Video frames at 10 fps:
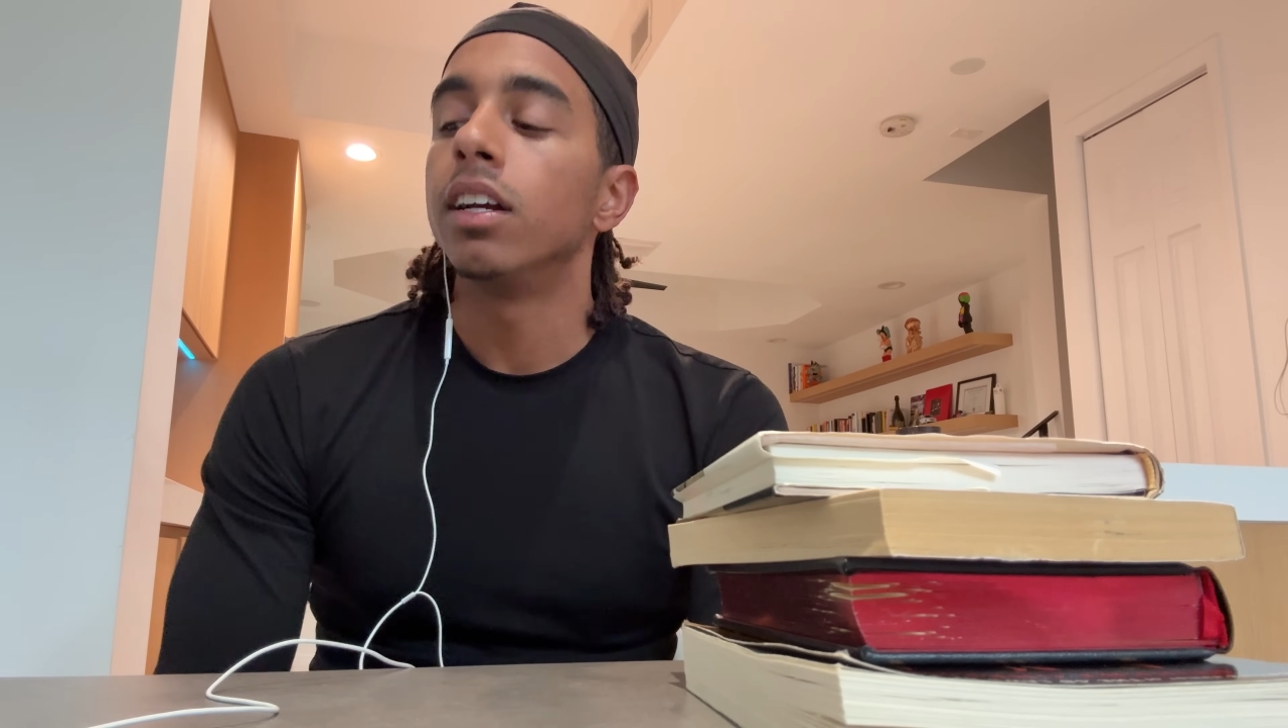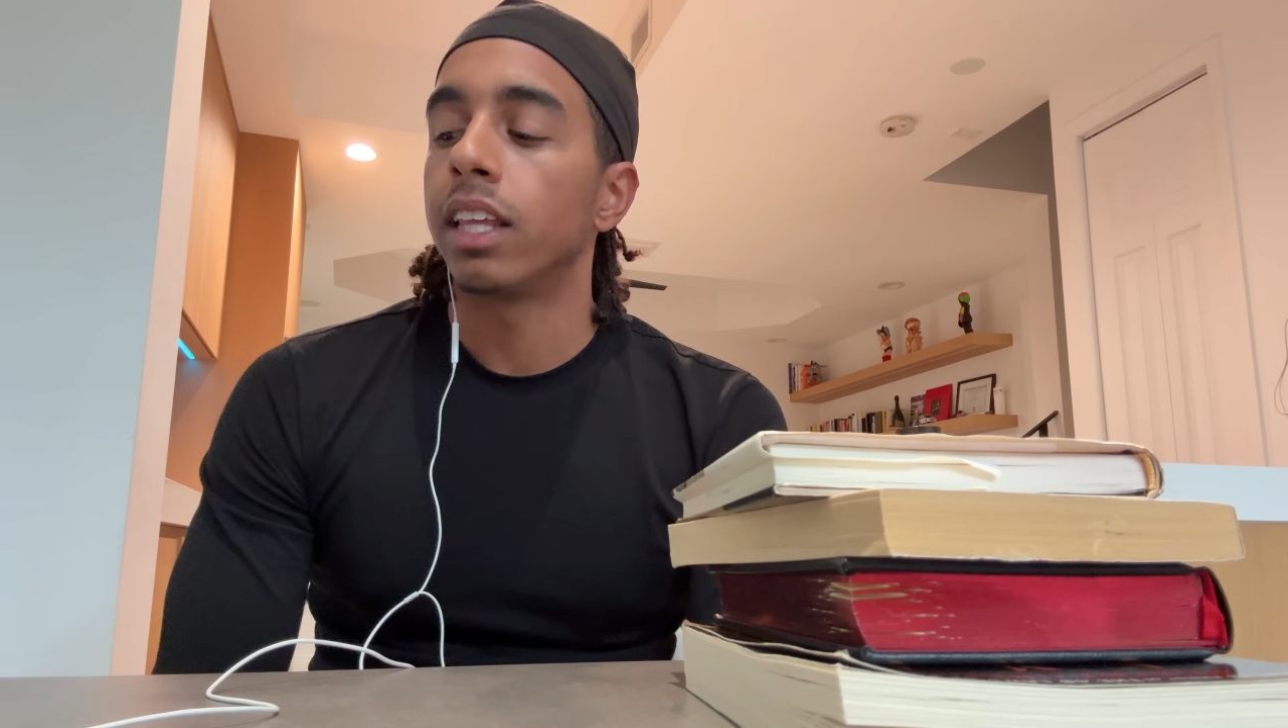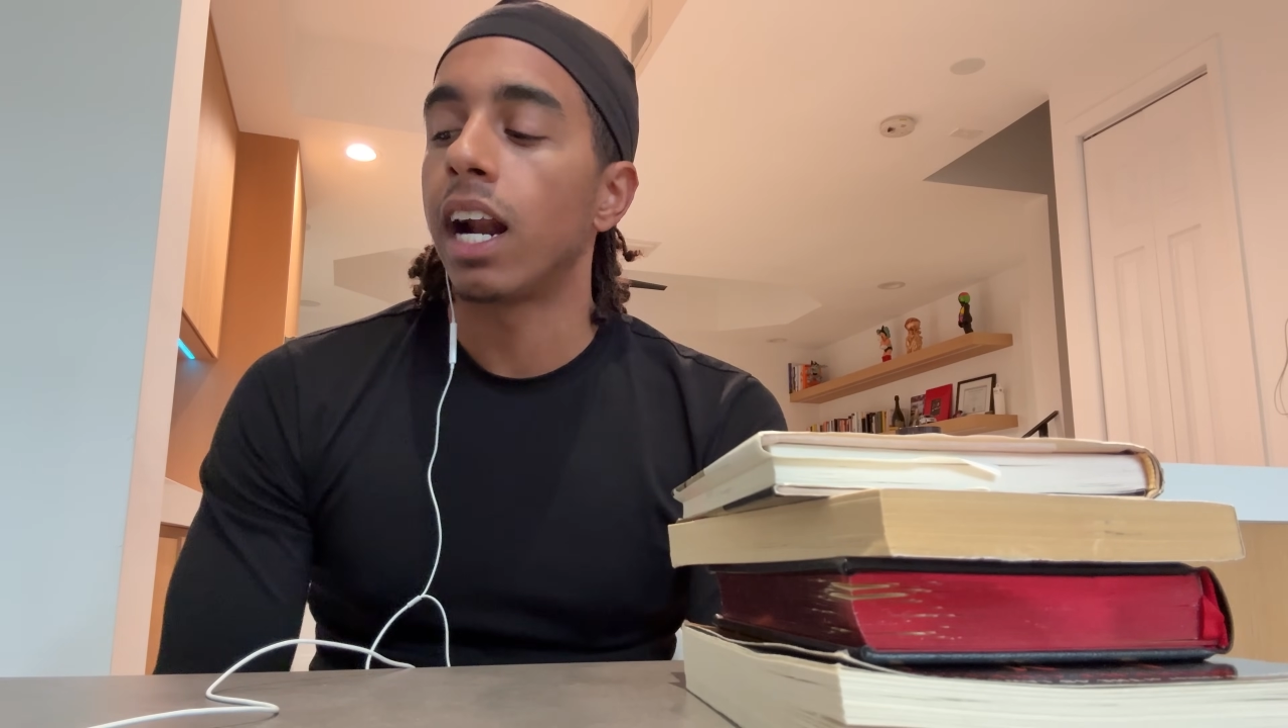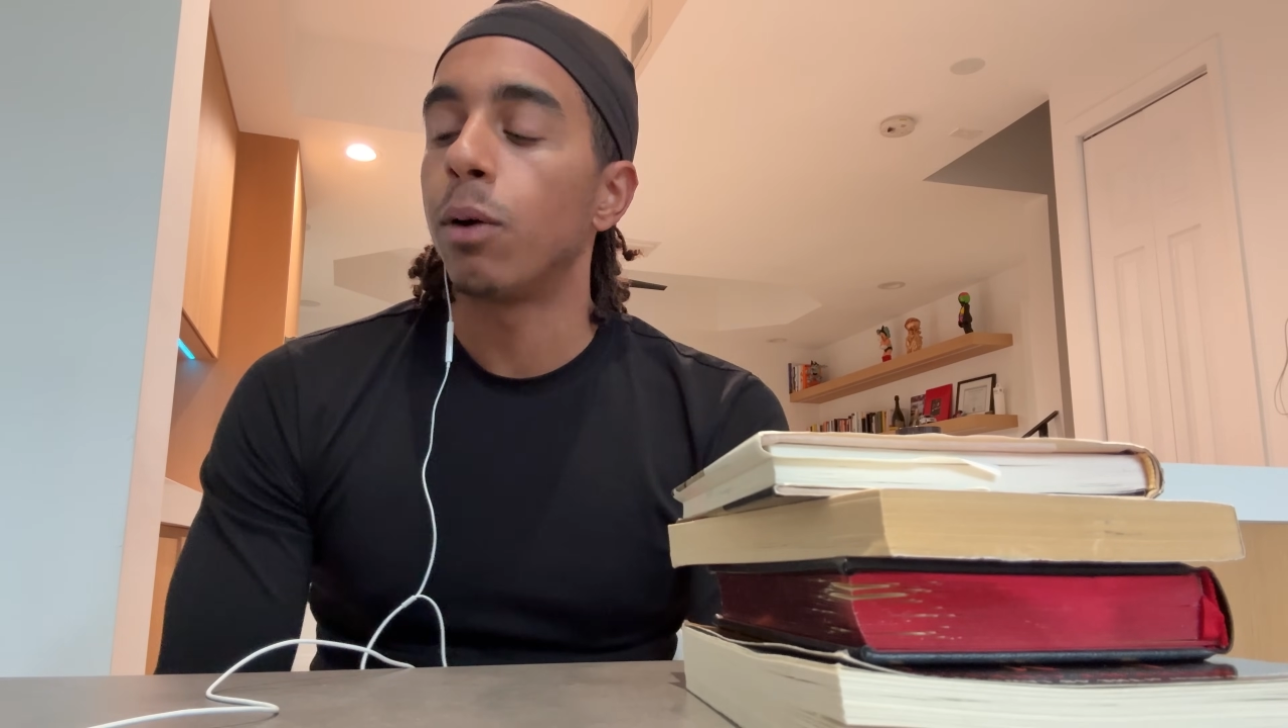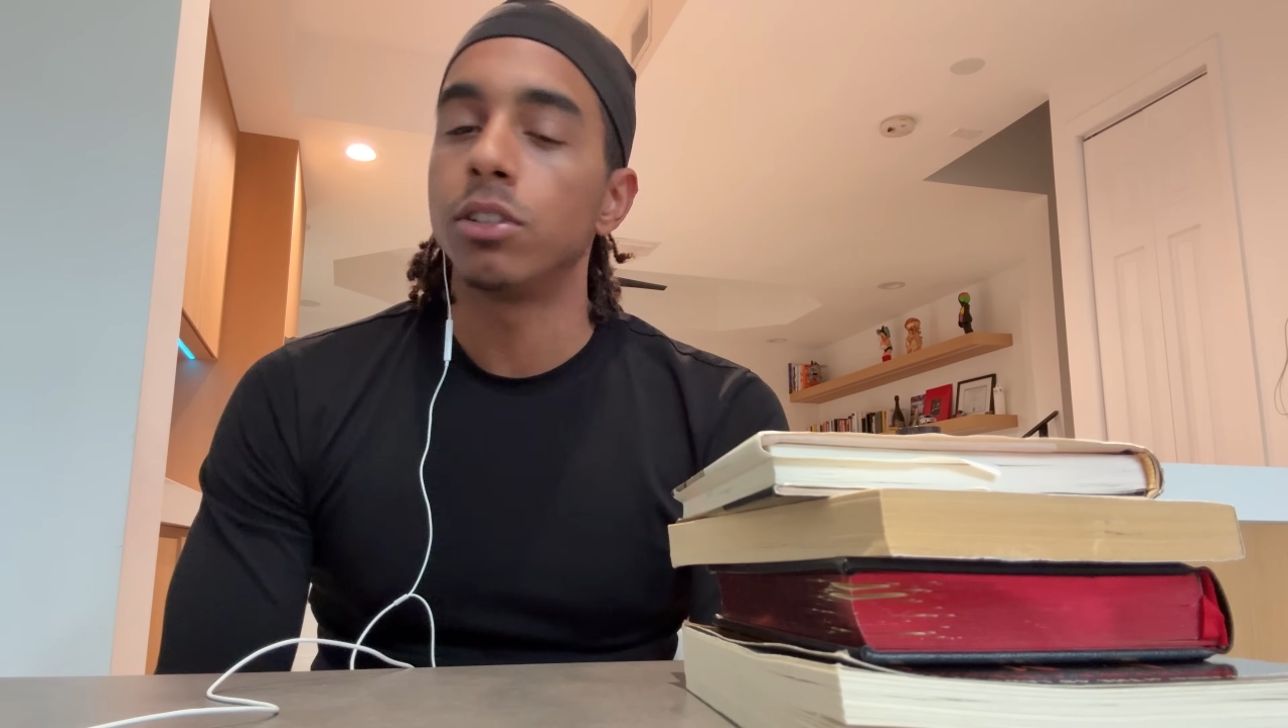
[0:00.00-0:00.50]

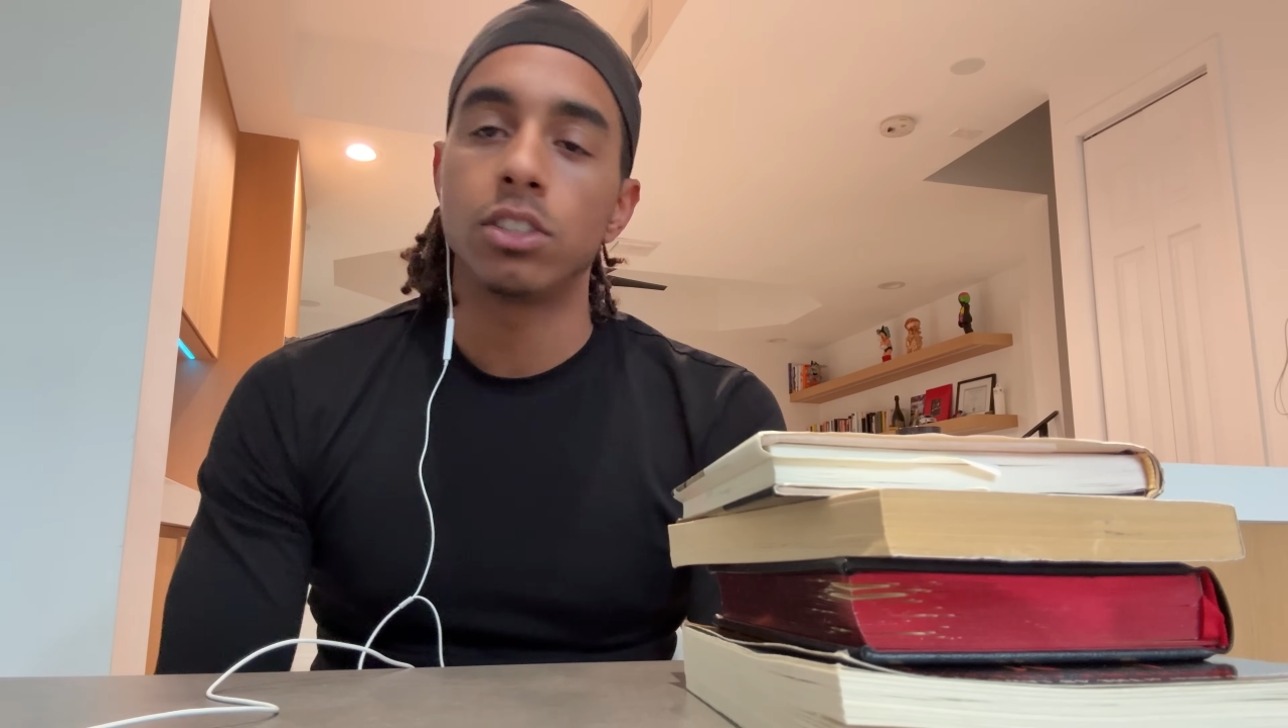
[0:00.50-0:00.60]
that I would